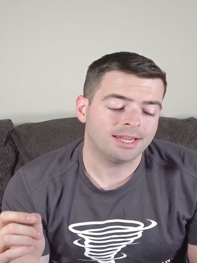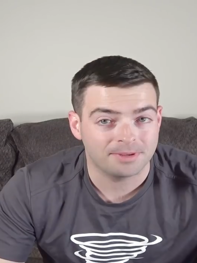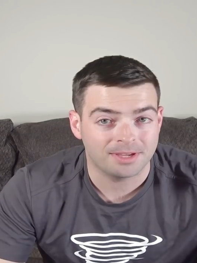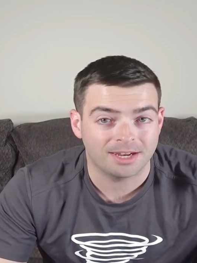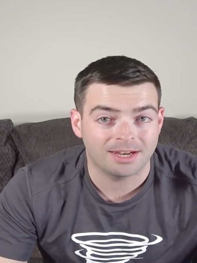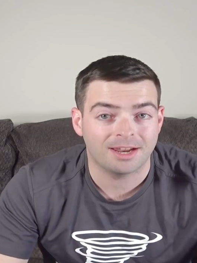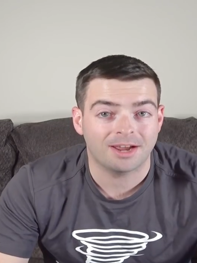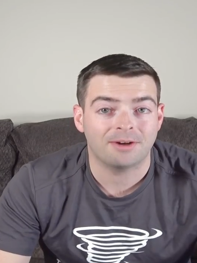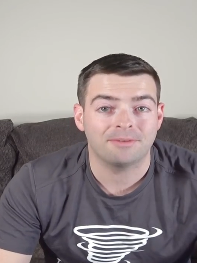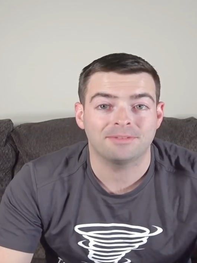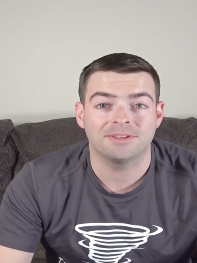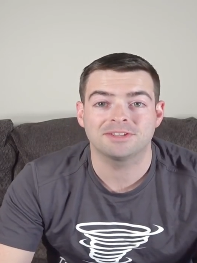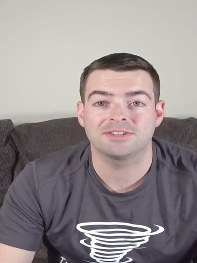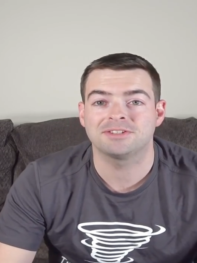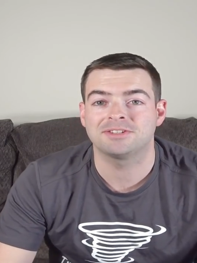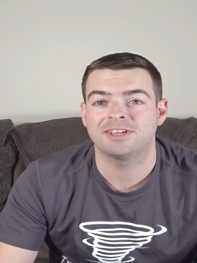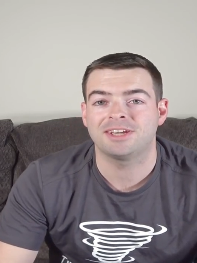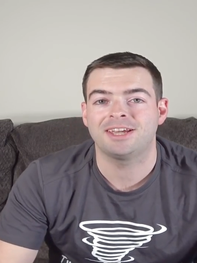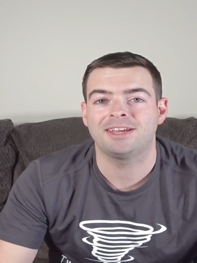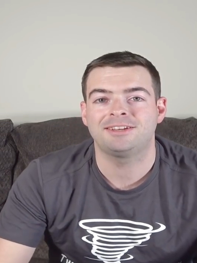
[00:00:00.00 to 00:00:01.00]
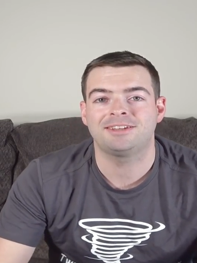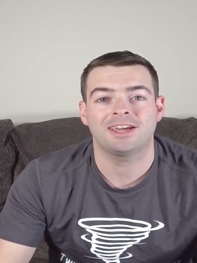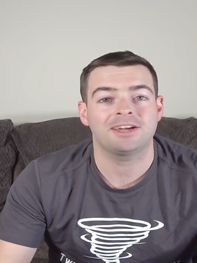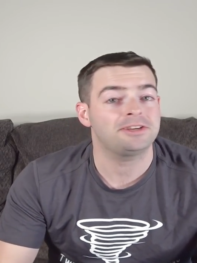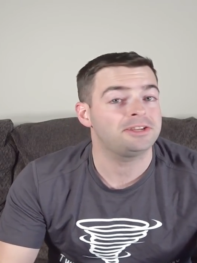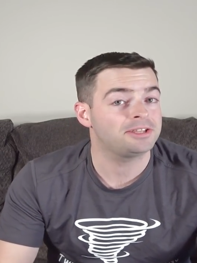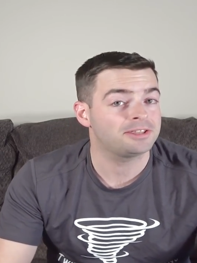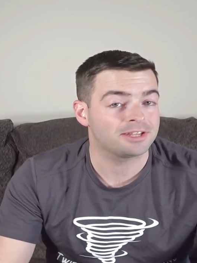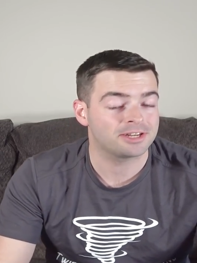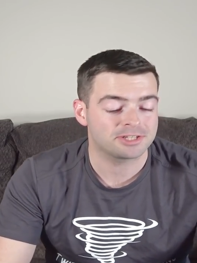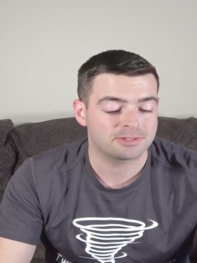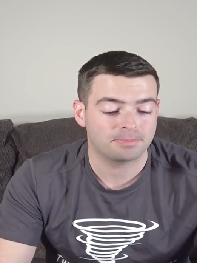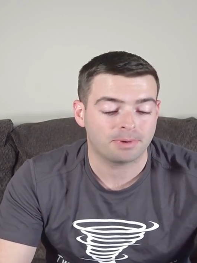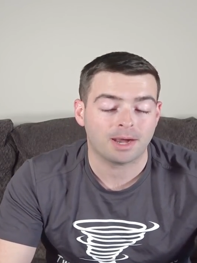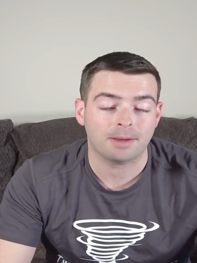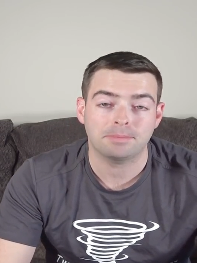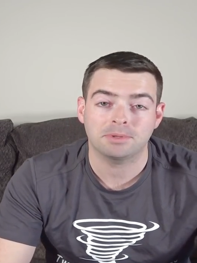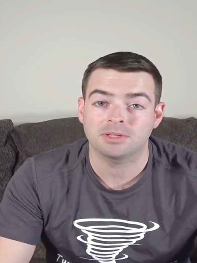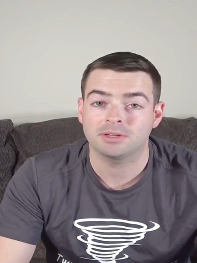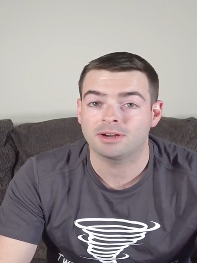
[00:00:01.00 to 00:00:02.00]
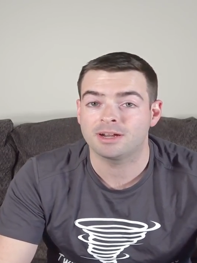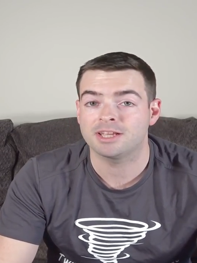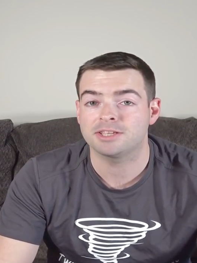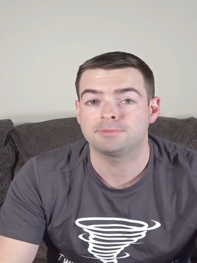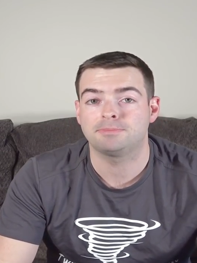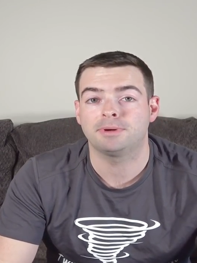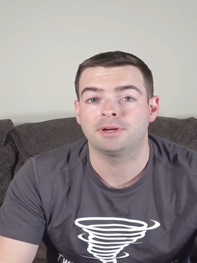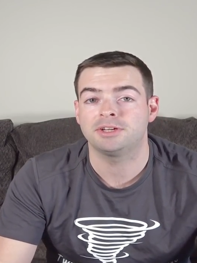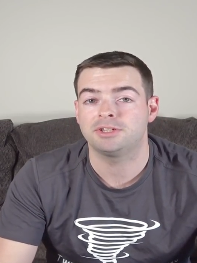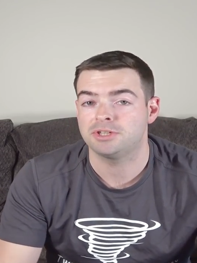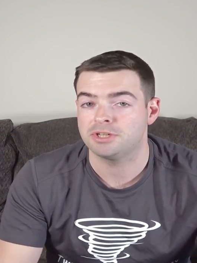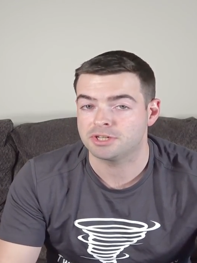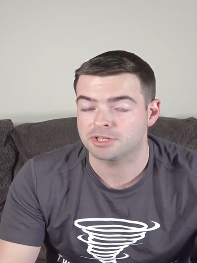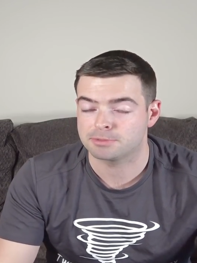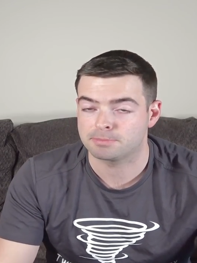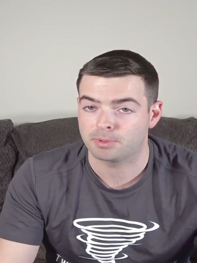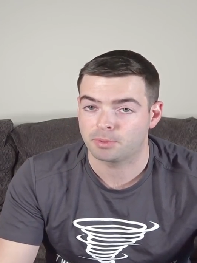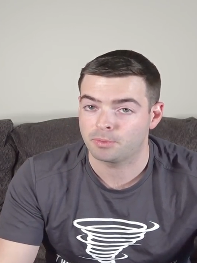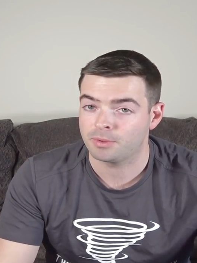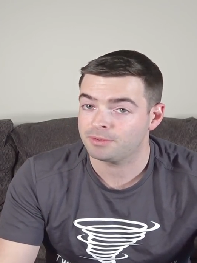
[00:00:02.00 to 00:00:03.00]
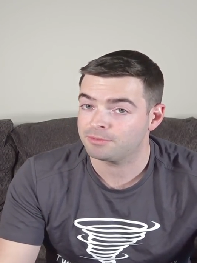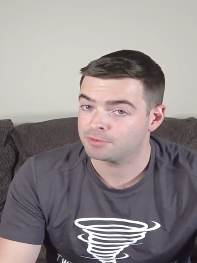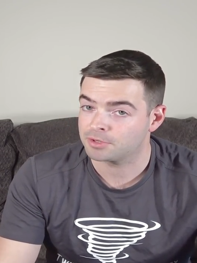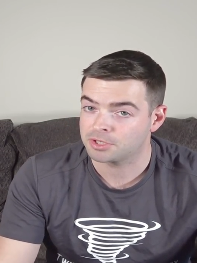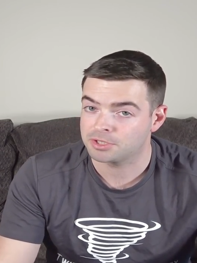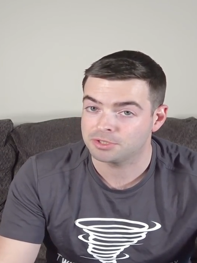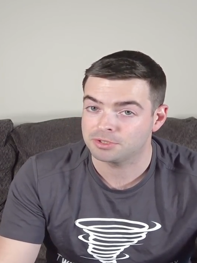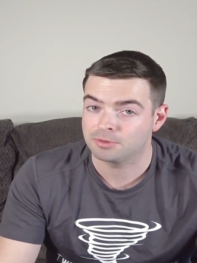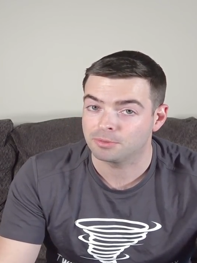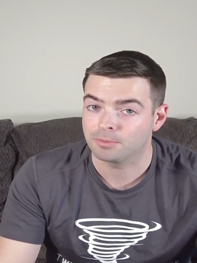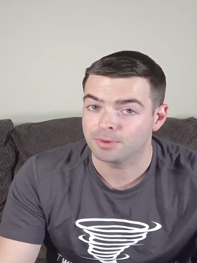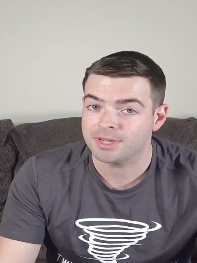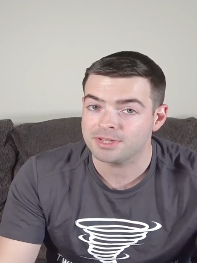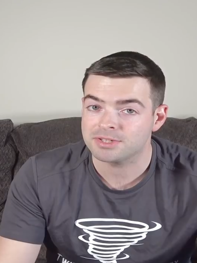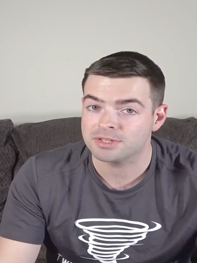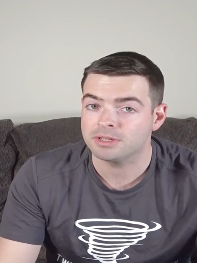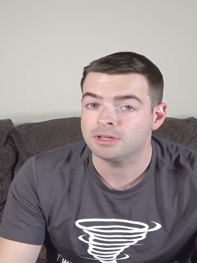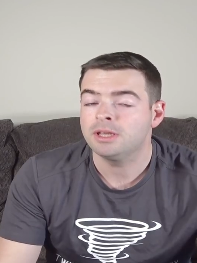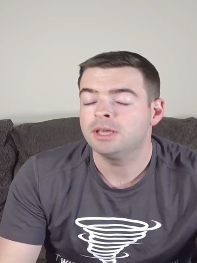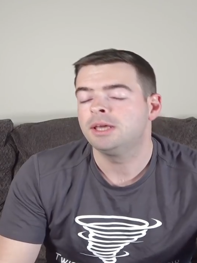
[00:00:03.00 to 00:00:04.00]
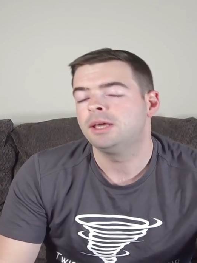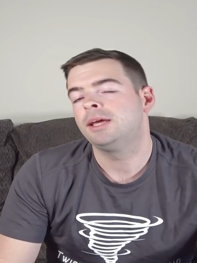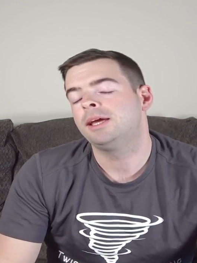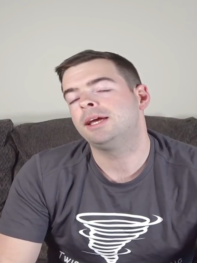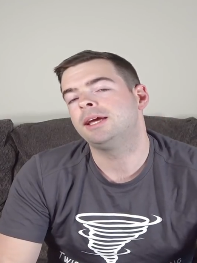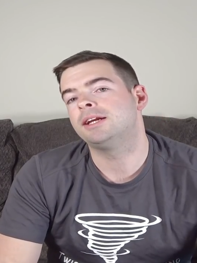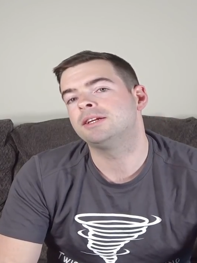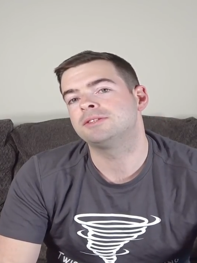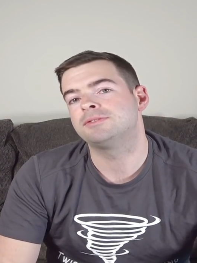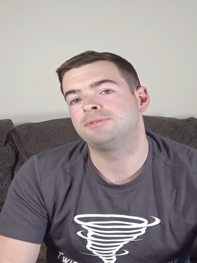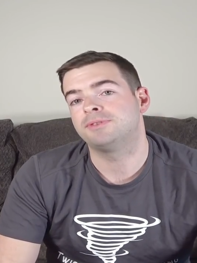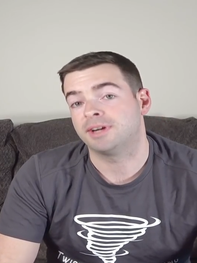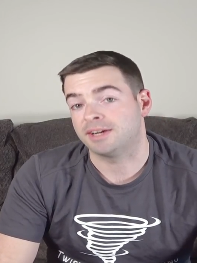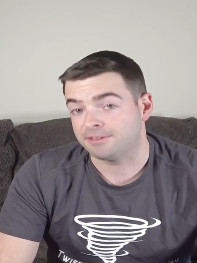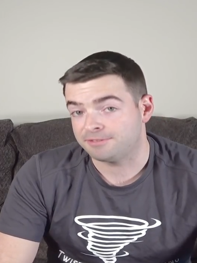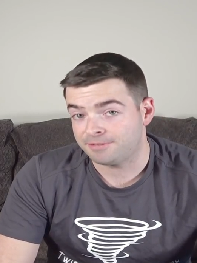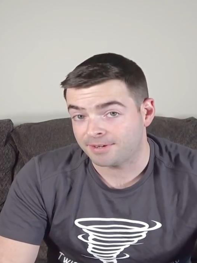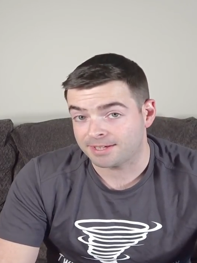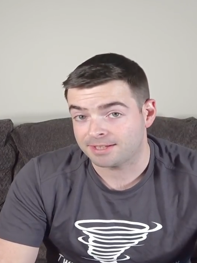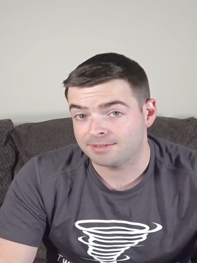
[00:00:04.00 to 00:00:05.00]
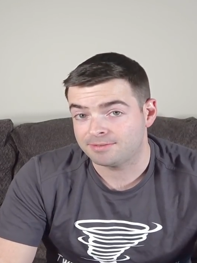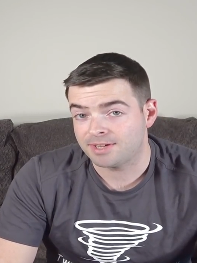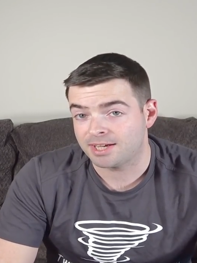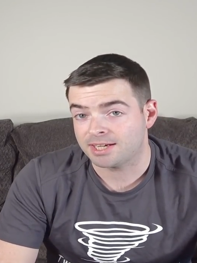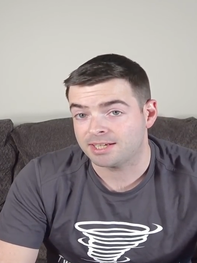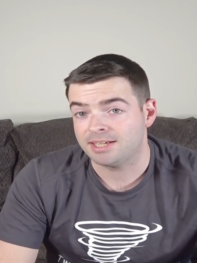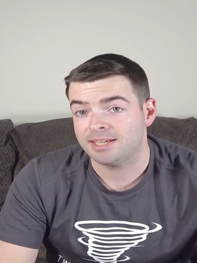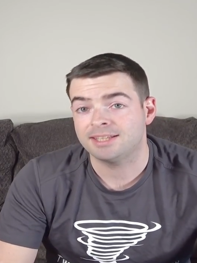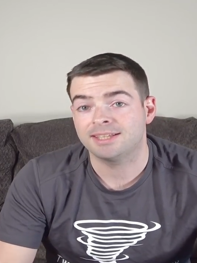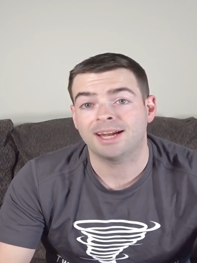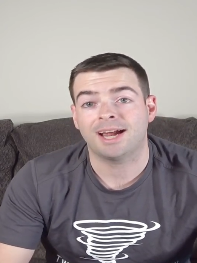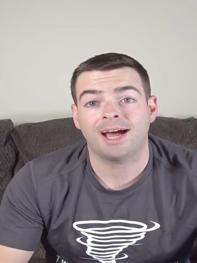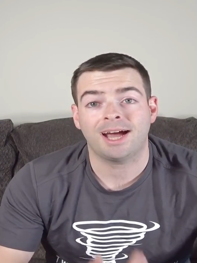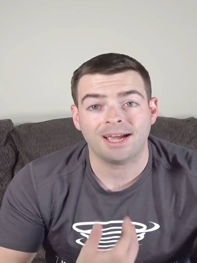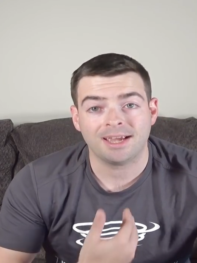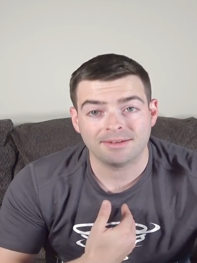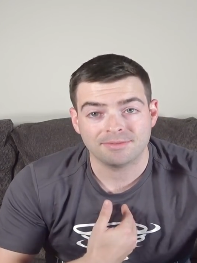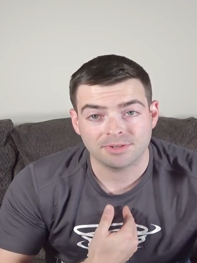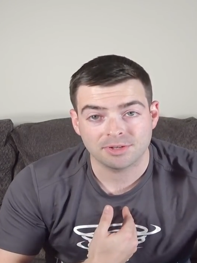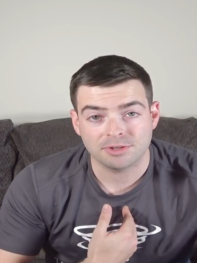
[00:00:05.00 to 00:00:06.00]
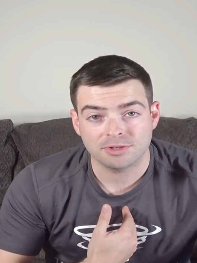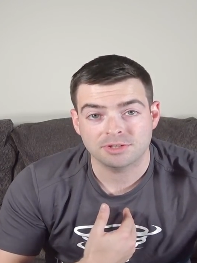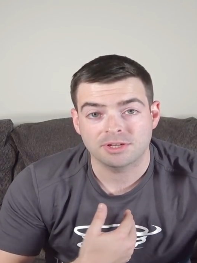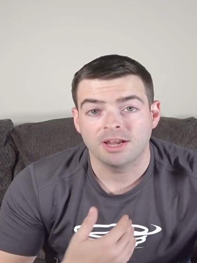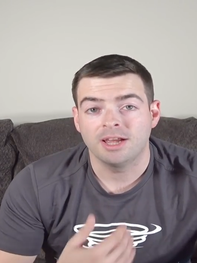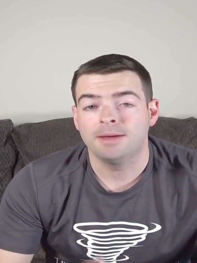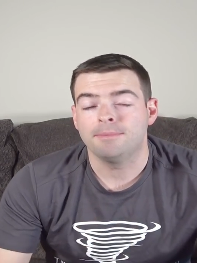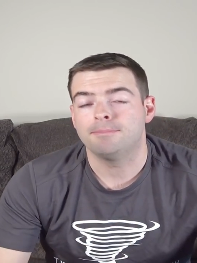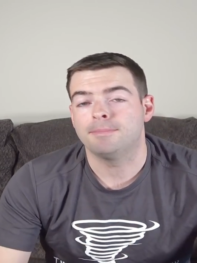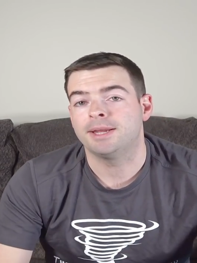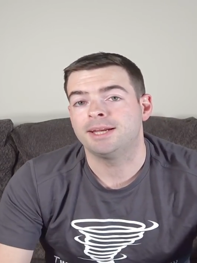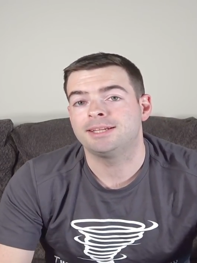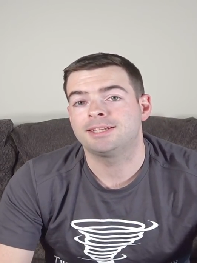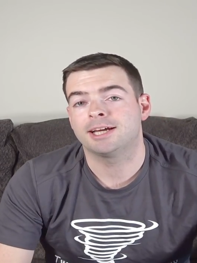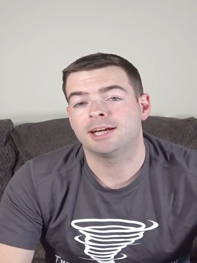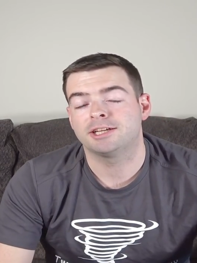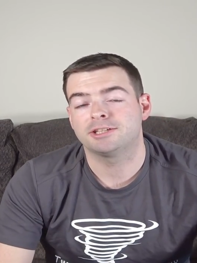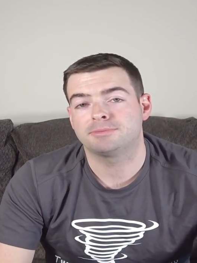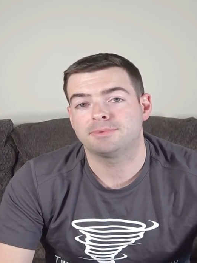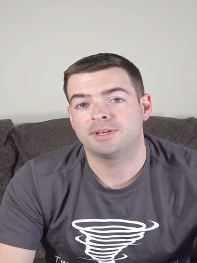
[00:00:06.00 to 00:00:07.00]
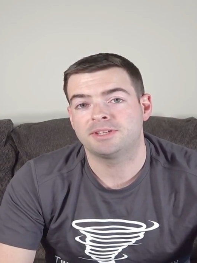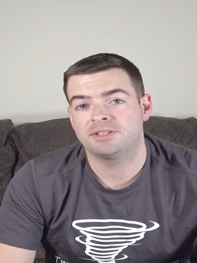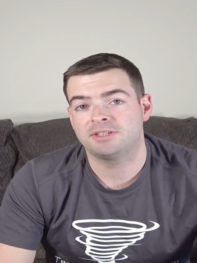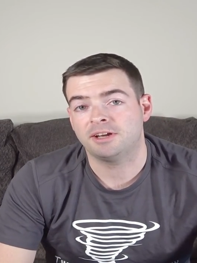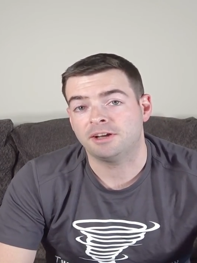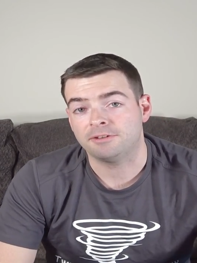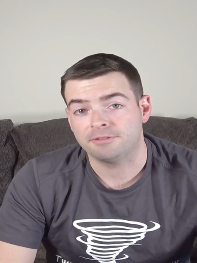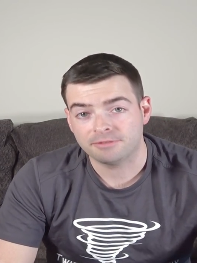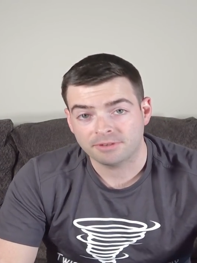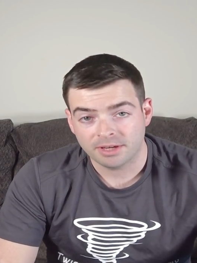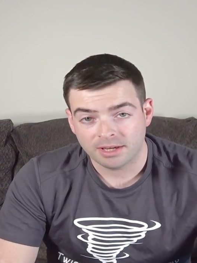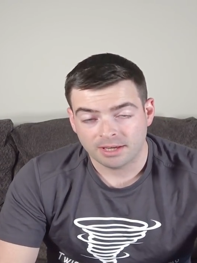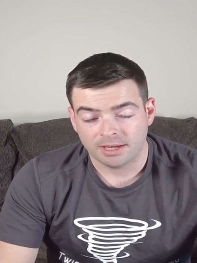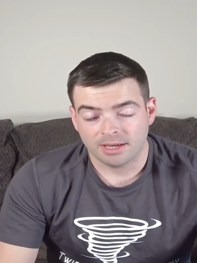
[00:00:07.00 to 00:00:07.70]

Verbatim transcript: And now this is a technique that is popularized by Genus Brewing for good reason. It is a very effective technique that I have used many times myself.